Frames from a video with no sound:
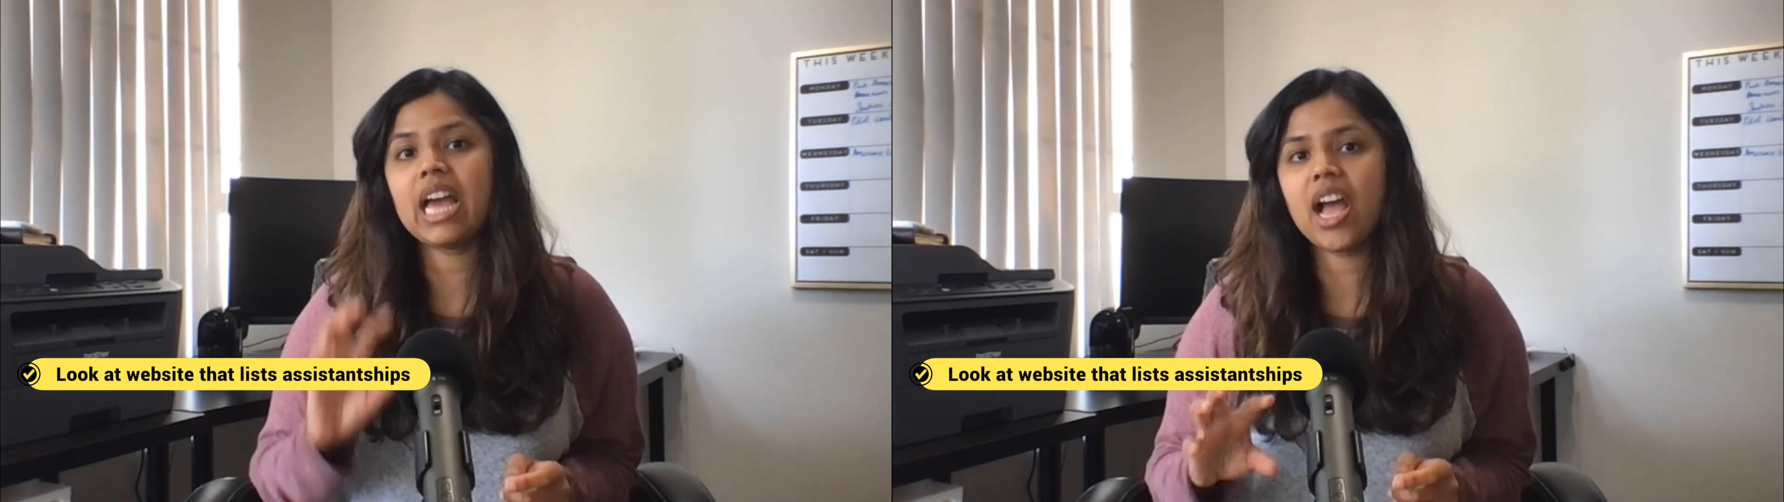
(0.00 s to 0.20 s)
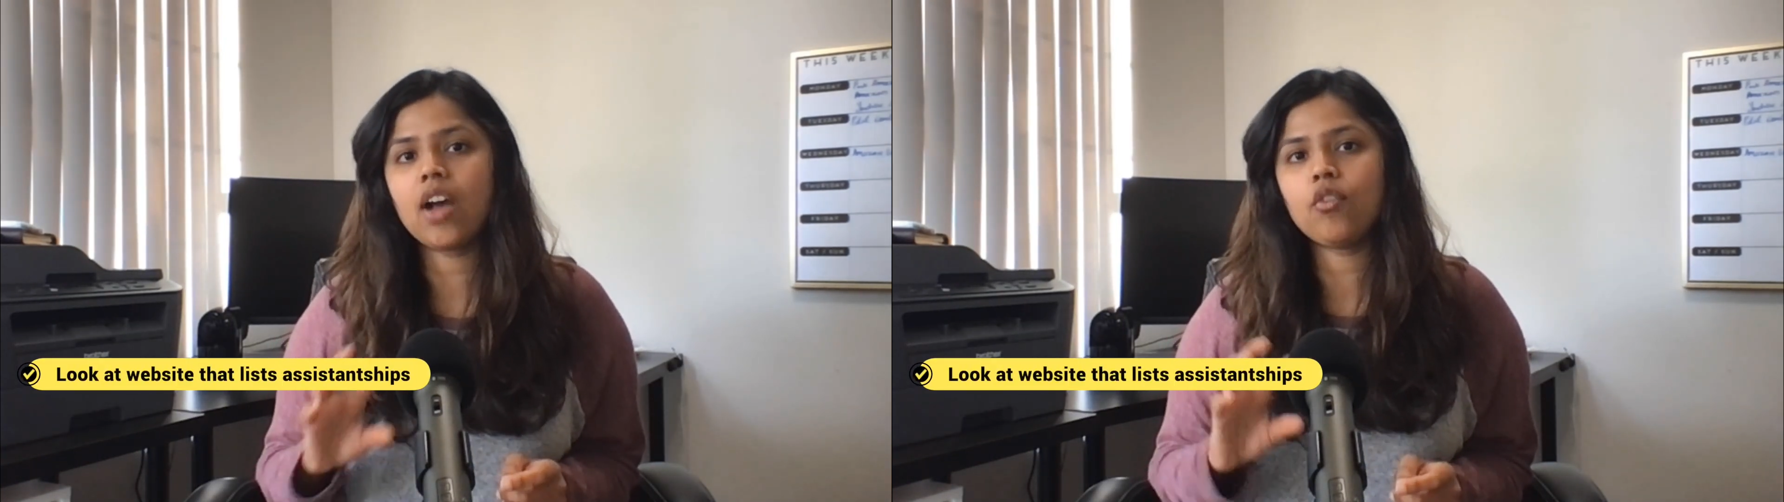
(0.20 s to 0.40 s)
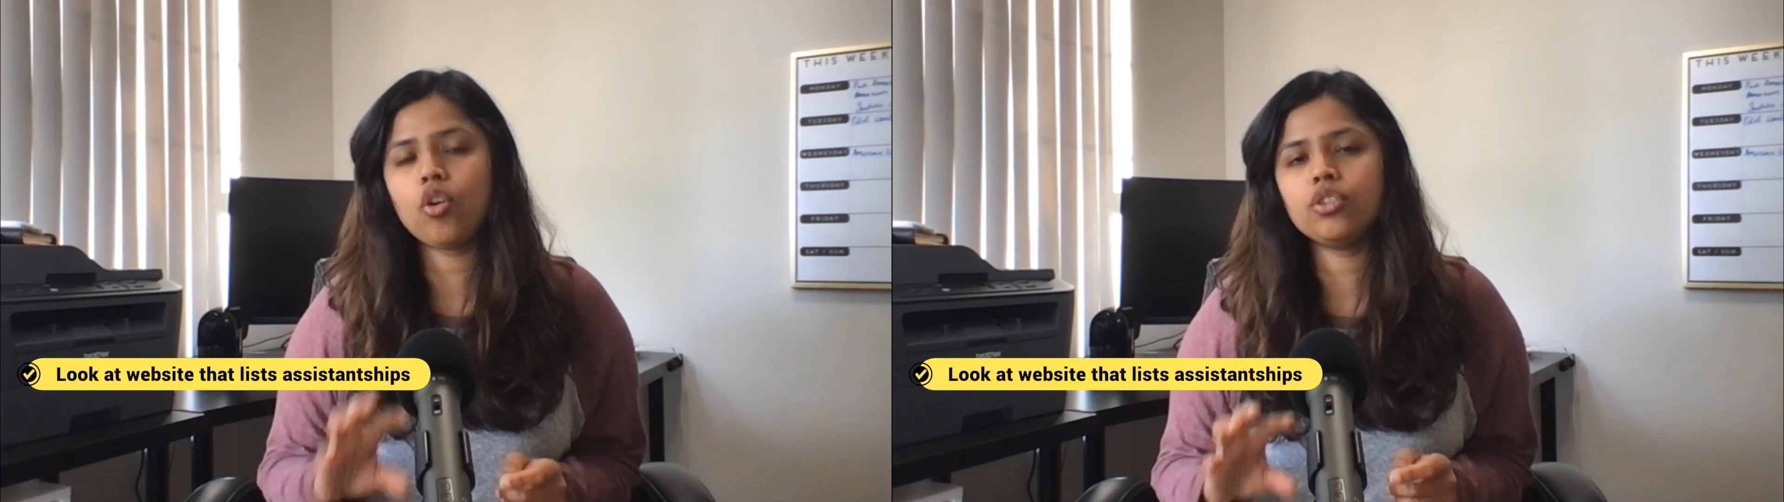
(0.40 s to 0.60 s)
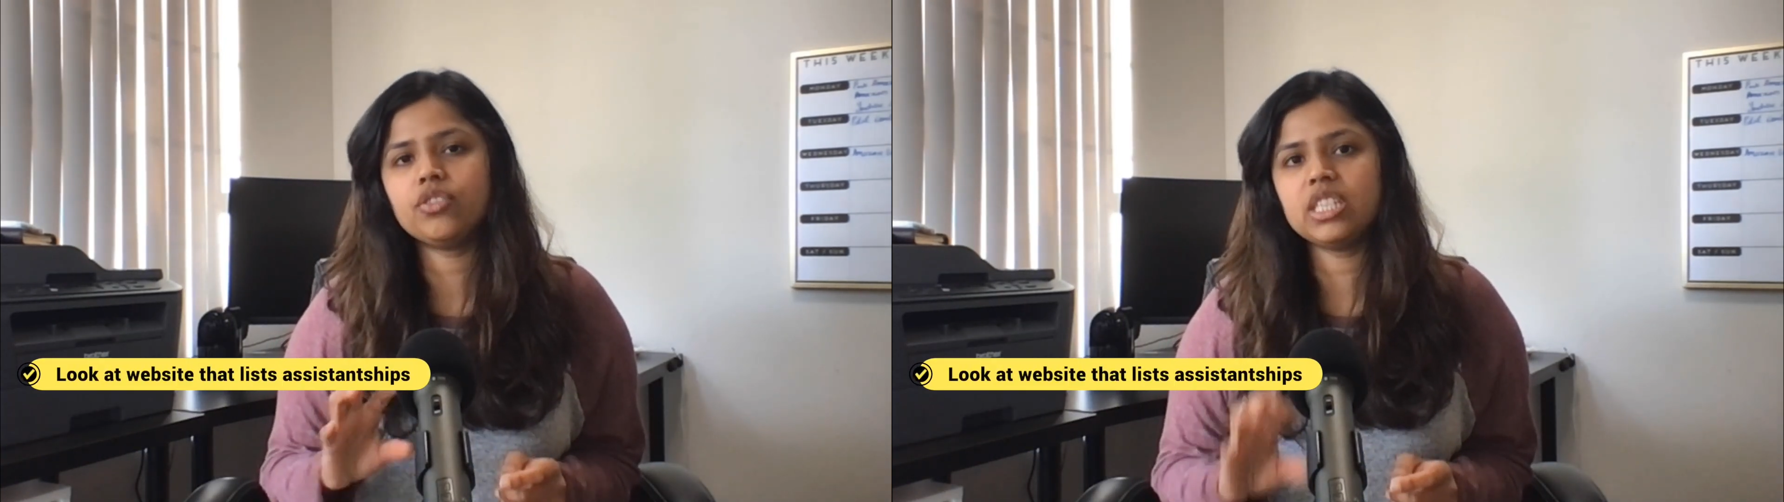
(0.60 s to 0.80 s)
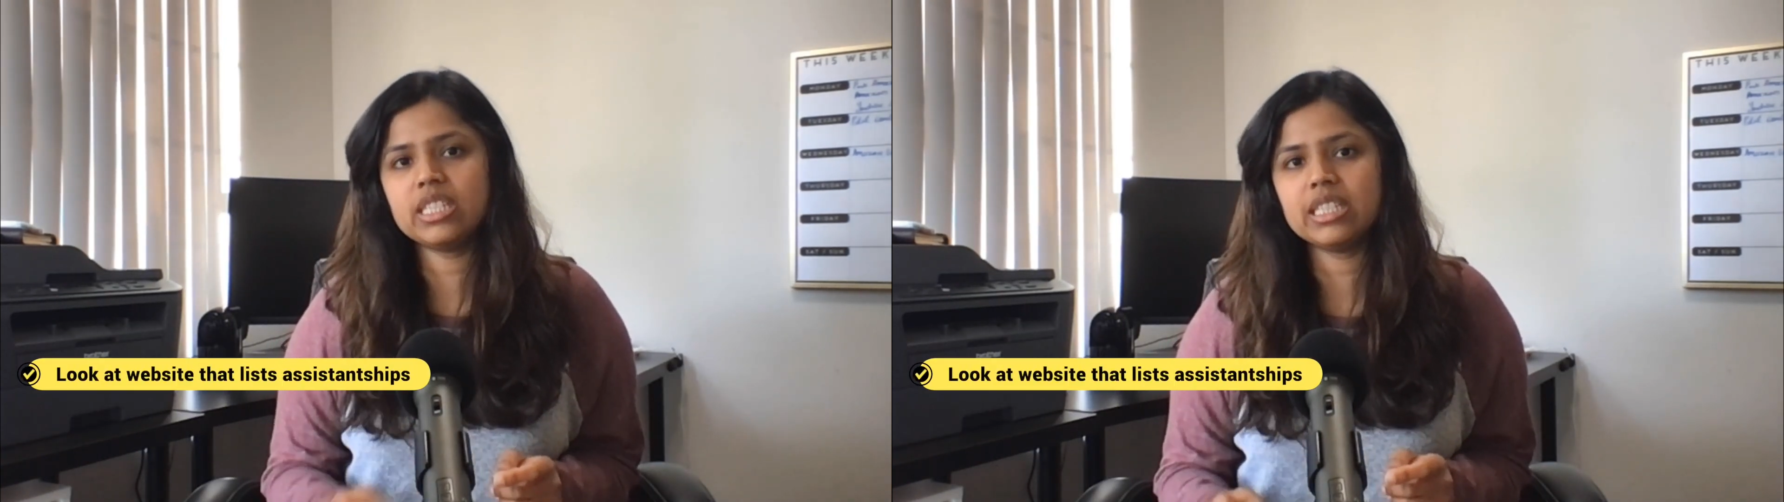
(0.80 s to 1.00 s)
have all of
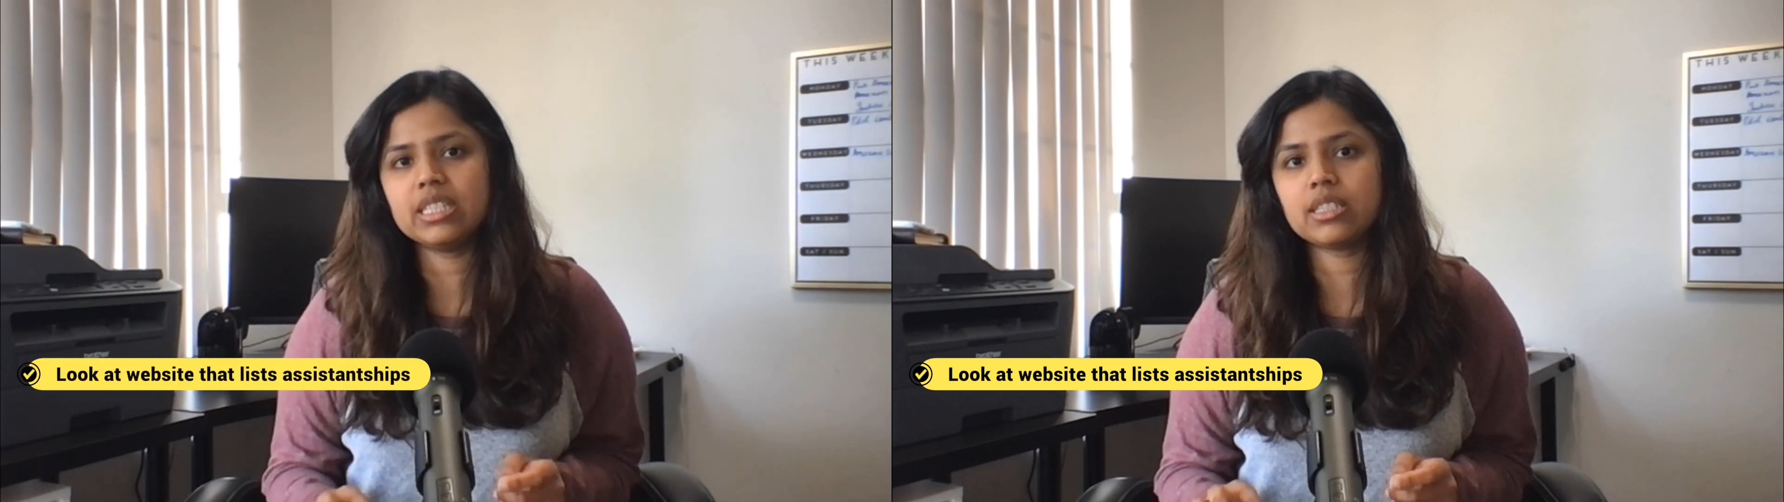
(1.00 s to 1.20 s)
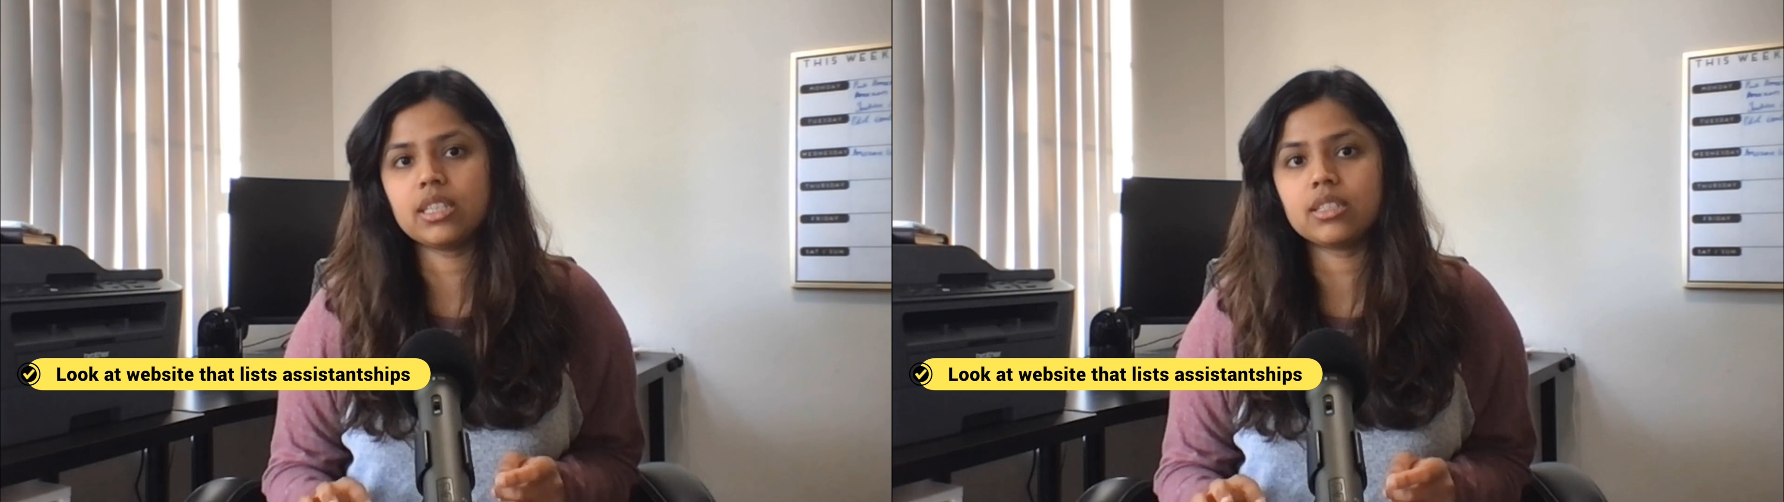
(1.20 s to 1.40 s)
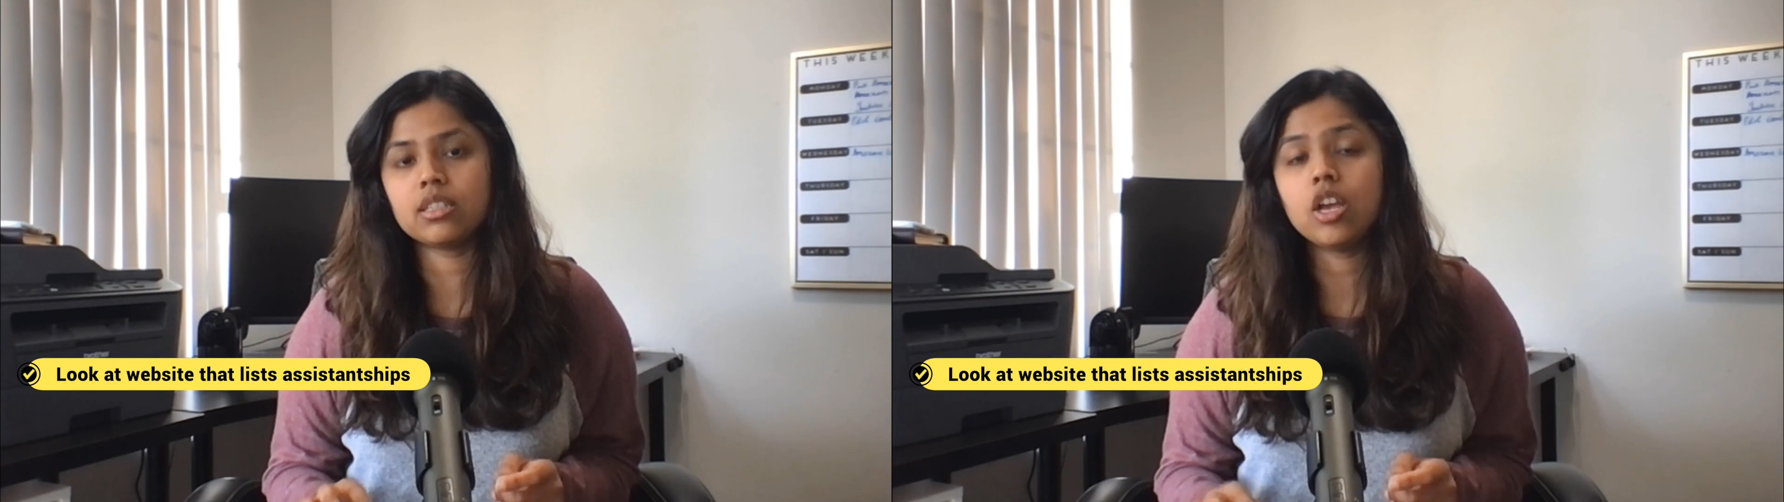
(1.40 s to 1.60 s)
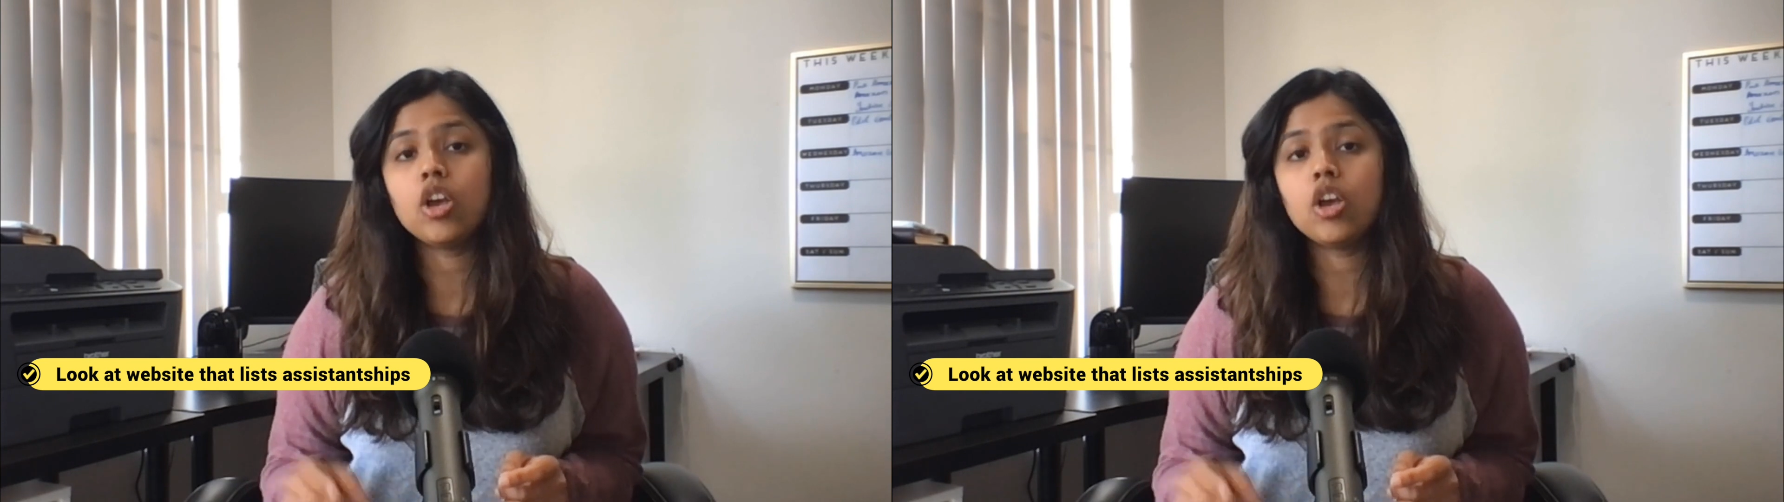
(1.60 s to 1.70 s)
these listings.